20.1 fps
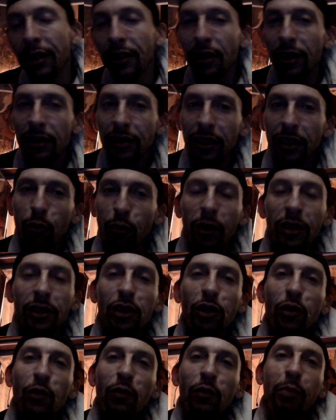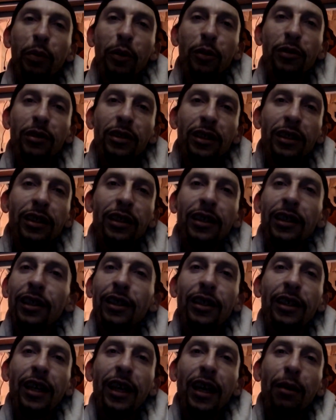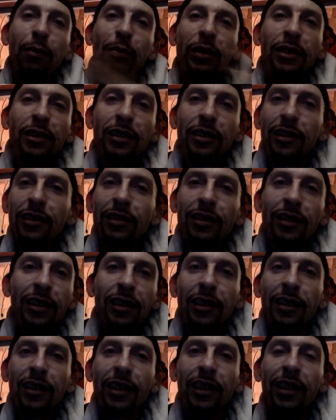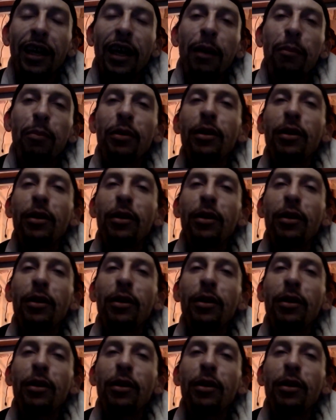It's like once you've built it, it can't be